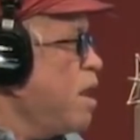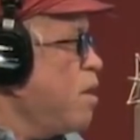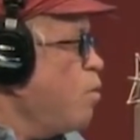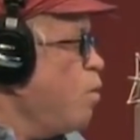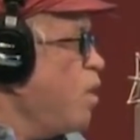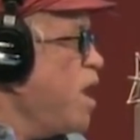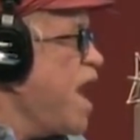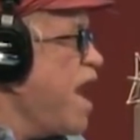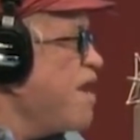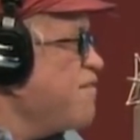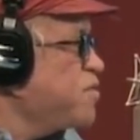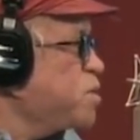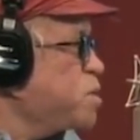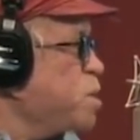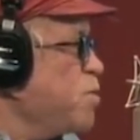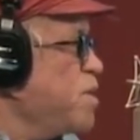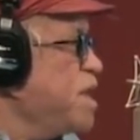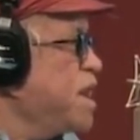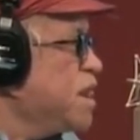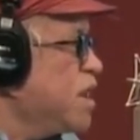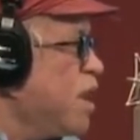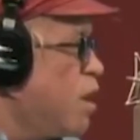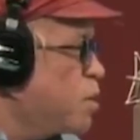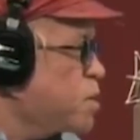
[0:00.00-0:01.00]
We have so
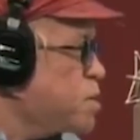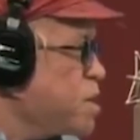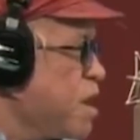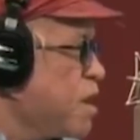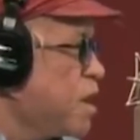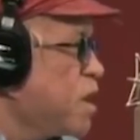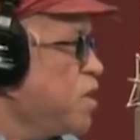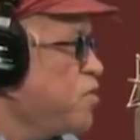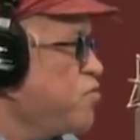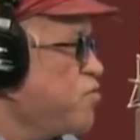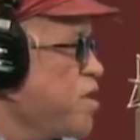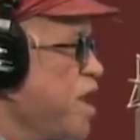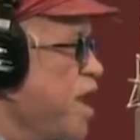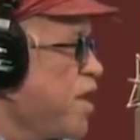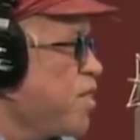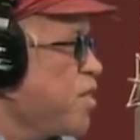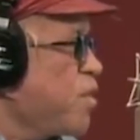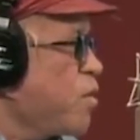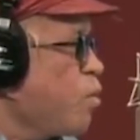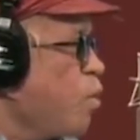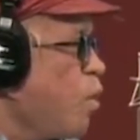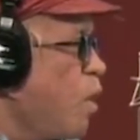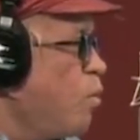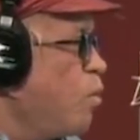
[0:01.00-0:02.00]
many laws in our country now
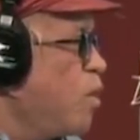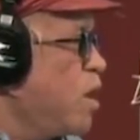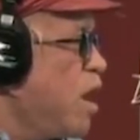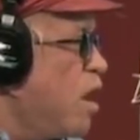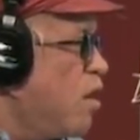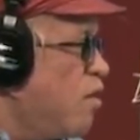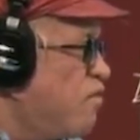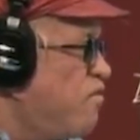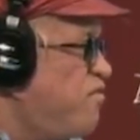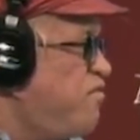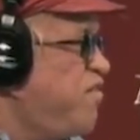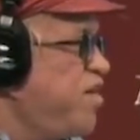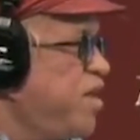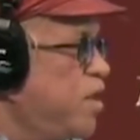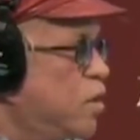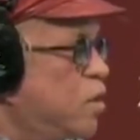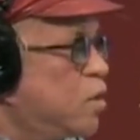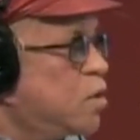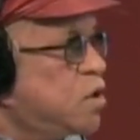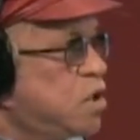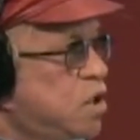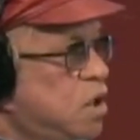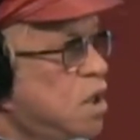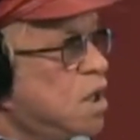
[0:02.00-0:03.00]
that are what we call
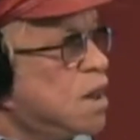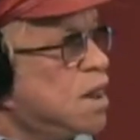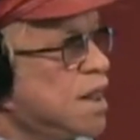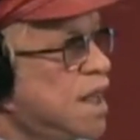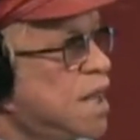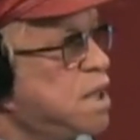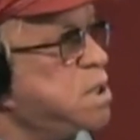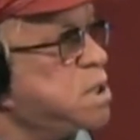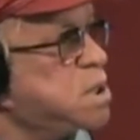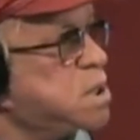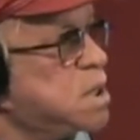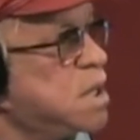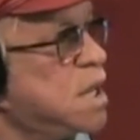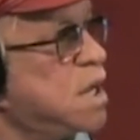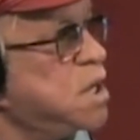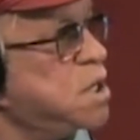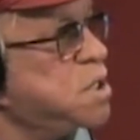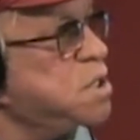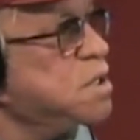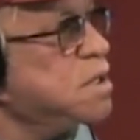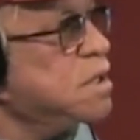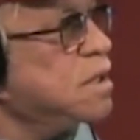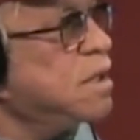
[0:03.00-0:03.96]
feel-good legislation.